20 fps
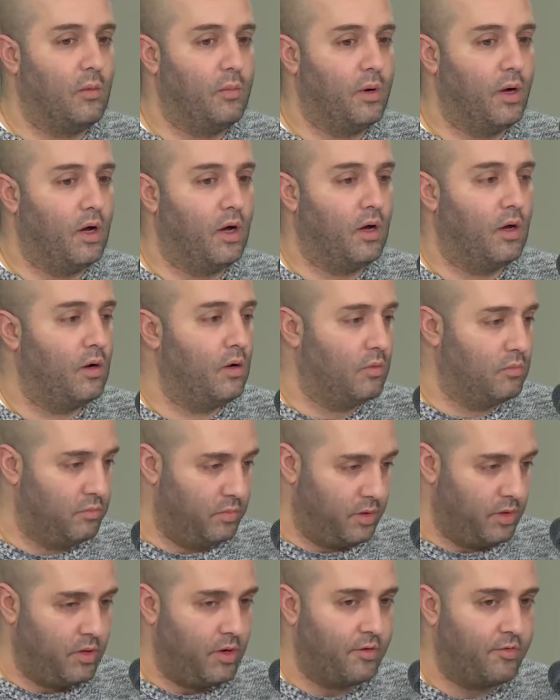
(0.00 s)

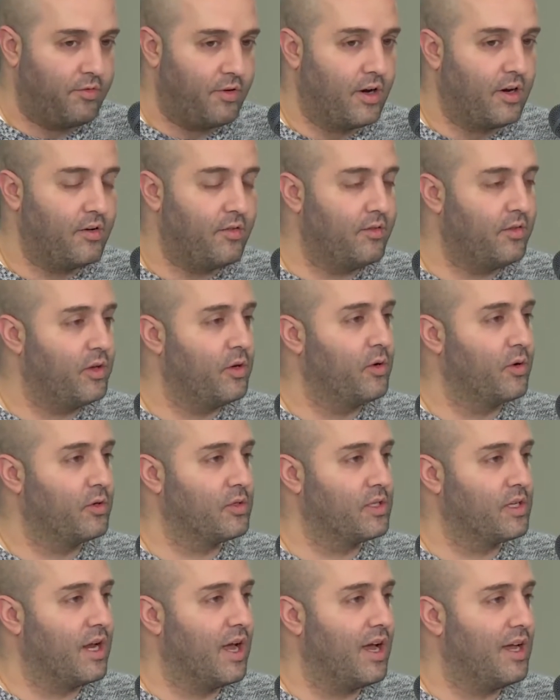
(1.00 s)
A friend of
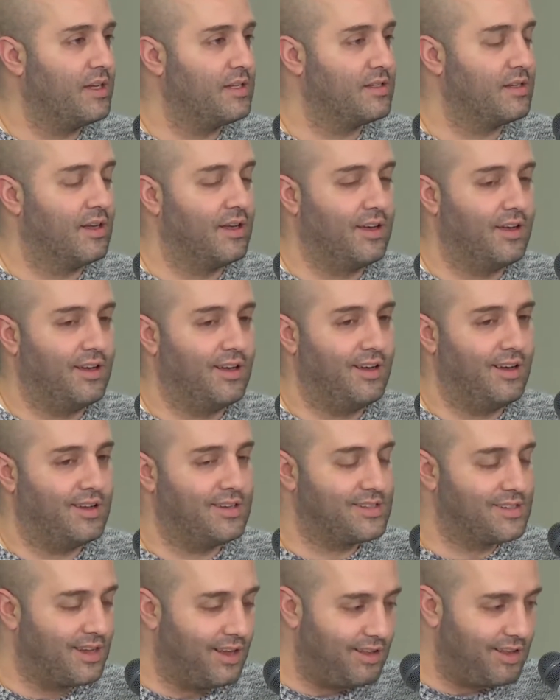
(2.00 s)
yours and I's,
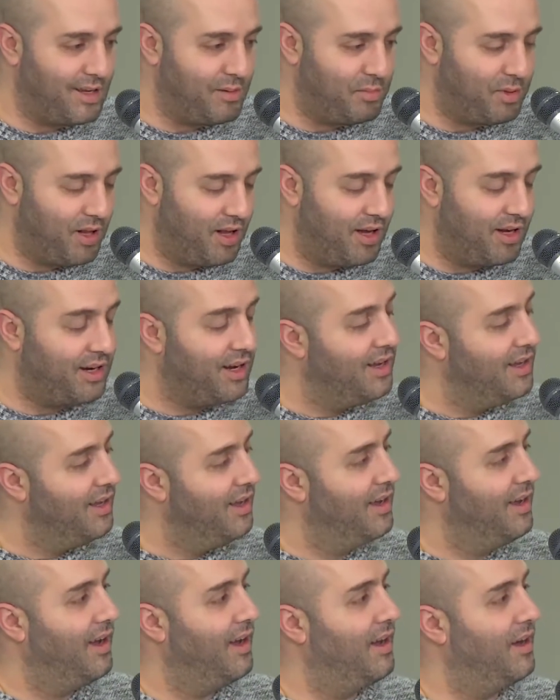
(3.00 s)
Sully, plug.
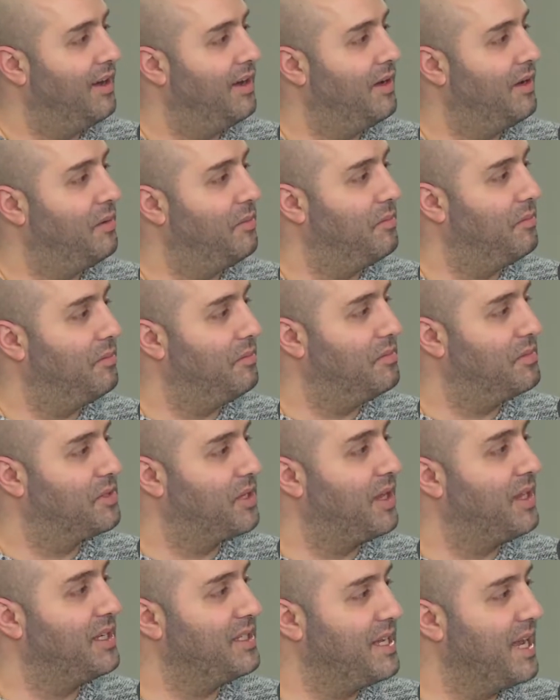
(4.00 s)

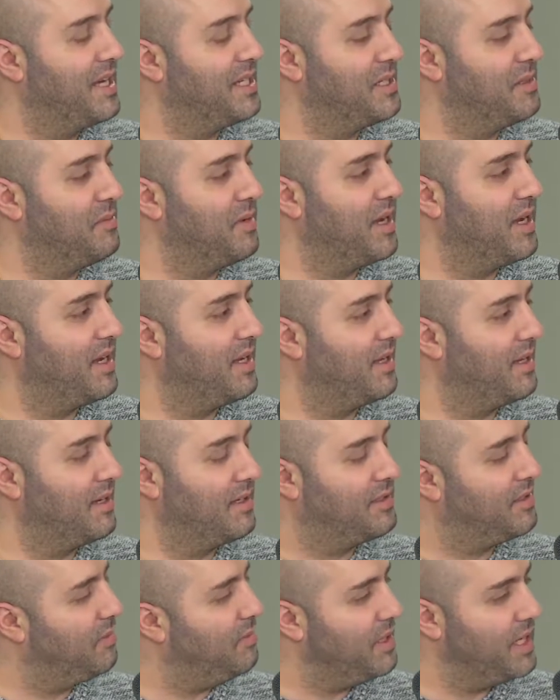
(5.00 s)
Sully texted me
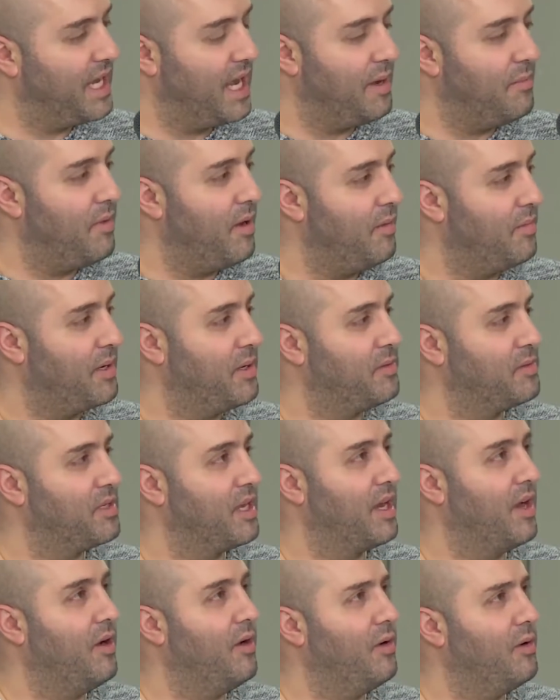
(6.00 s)
and something came up. He was
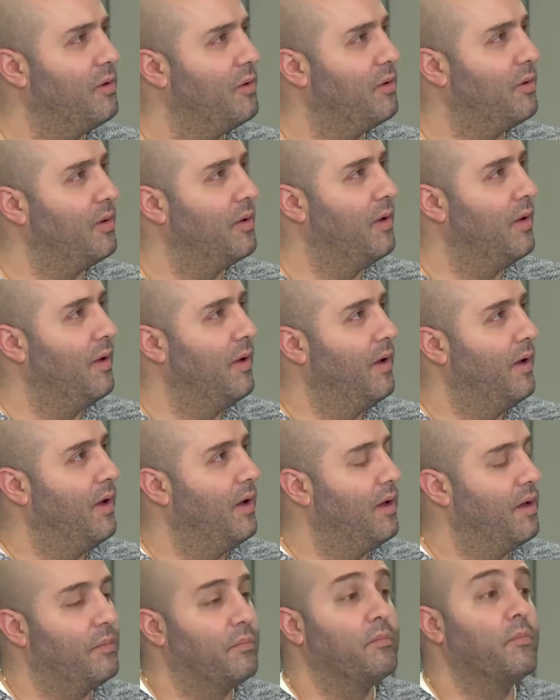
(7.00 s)
like,
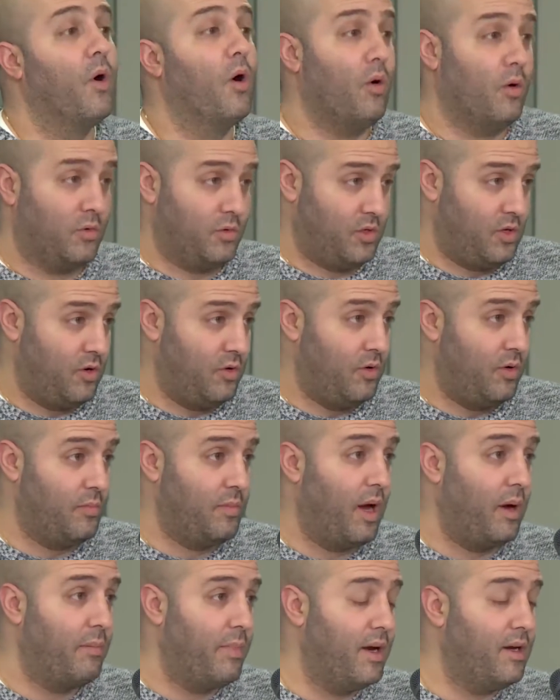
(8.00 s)
so
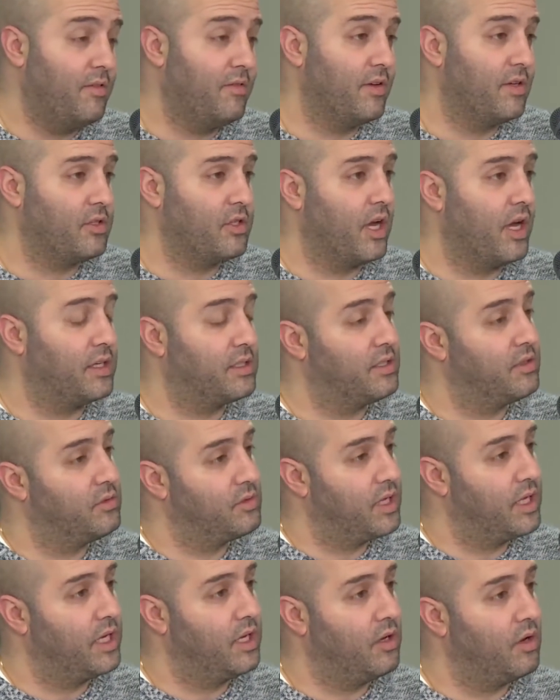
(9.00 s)
about benefit checks. He
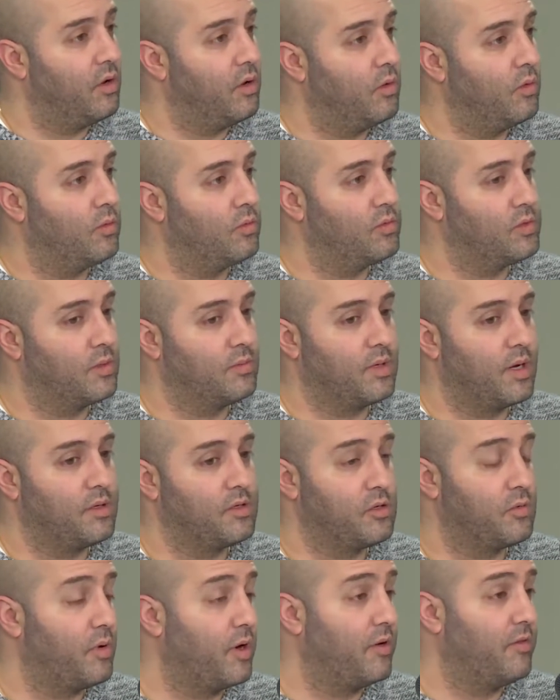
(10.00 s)
was like,
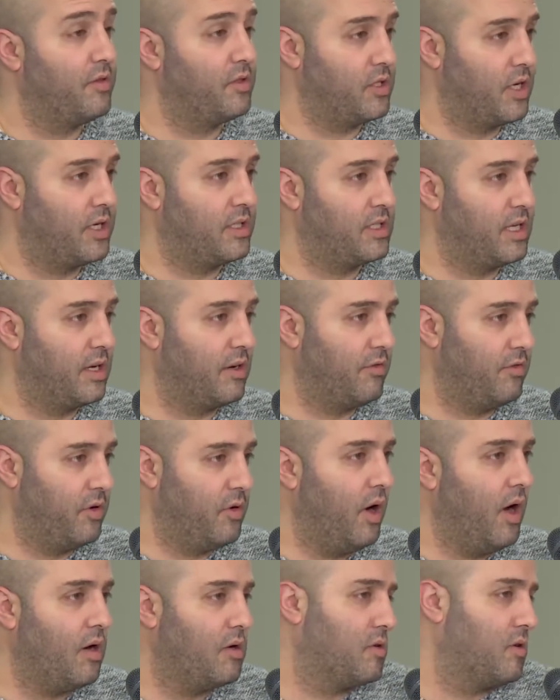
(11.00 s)
sometimes your benefit checks take a
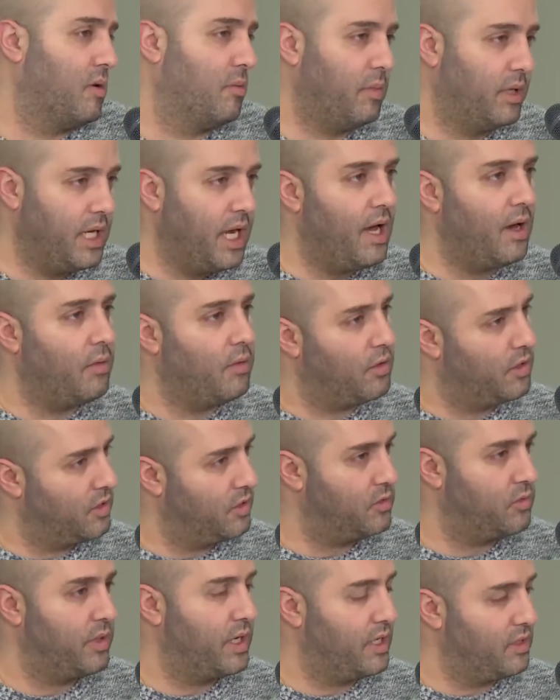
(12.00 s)
few hours. And I'm like, yeah, well,
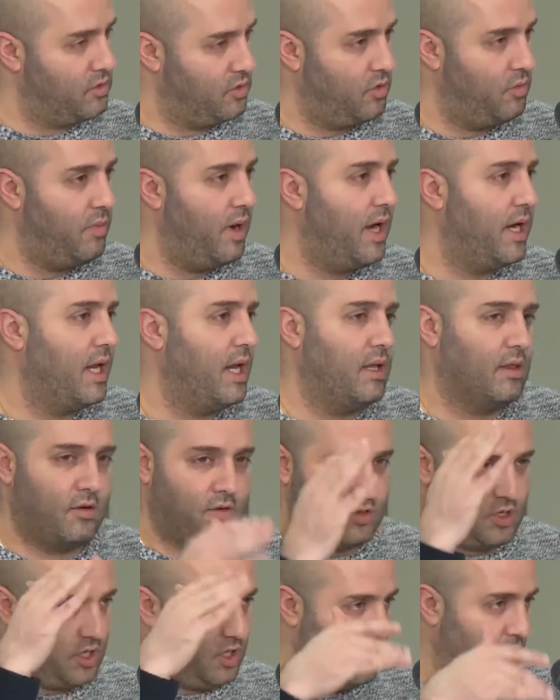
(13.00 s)
because we get so many and
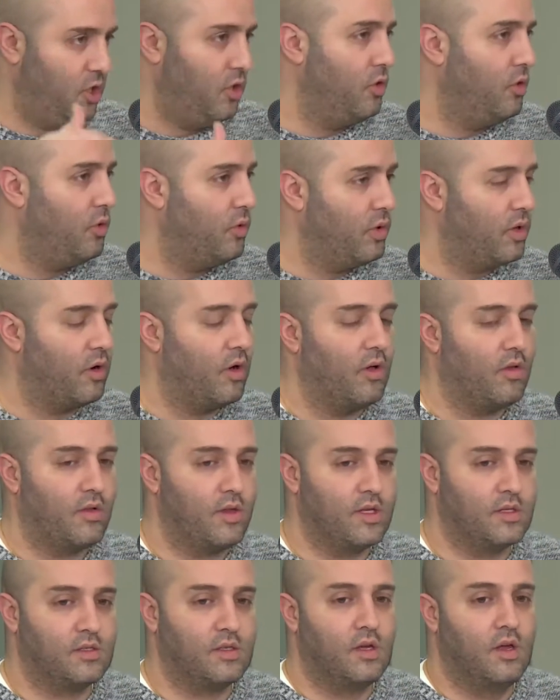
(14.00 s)
there's a queue and all
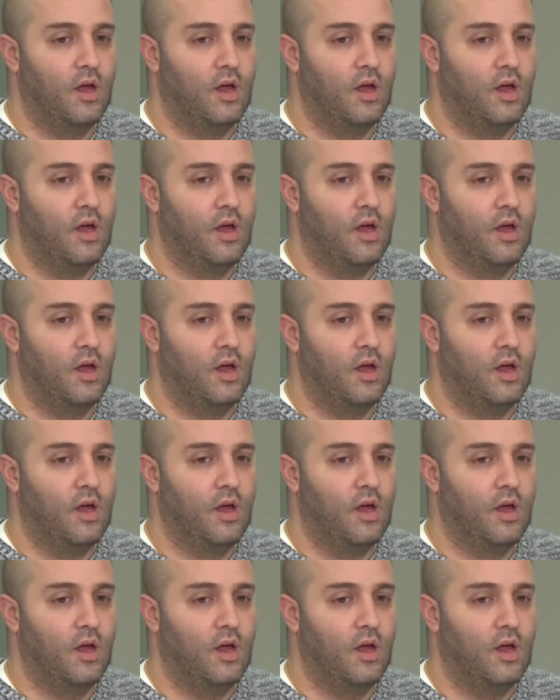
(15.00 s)
this.